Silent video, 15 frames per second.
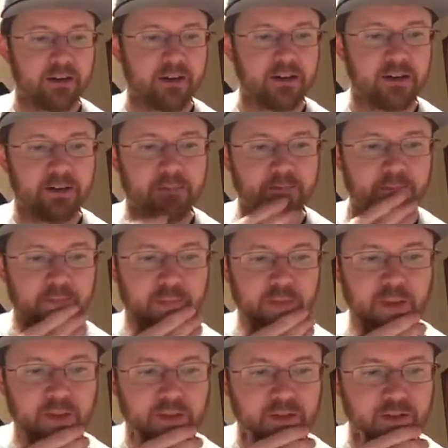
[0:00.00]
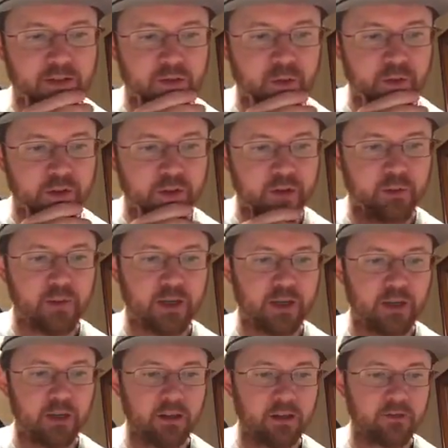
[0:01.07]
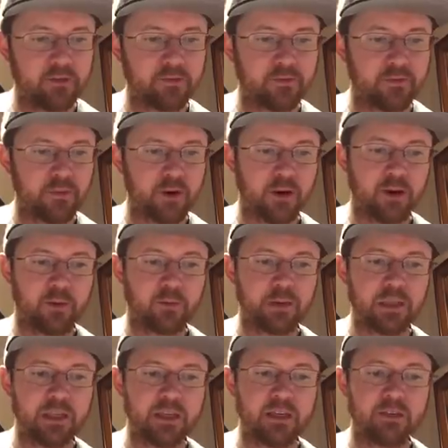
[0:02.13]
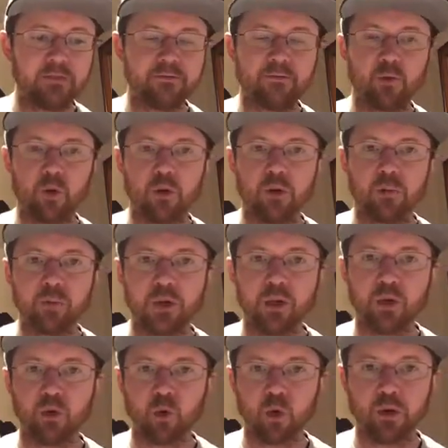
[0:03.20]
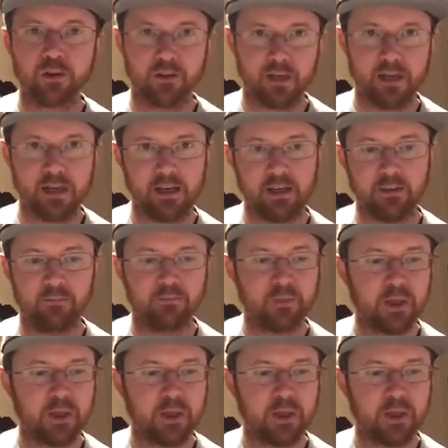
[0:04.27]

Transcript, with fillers: Um, this is going to be a plea for purity.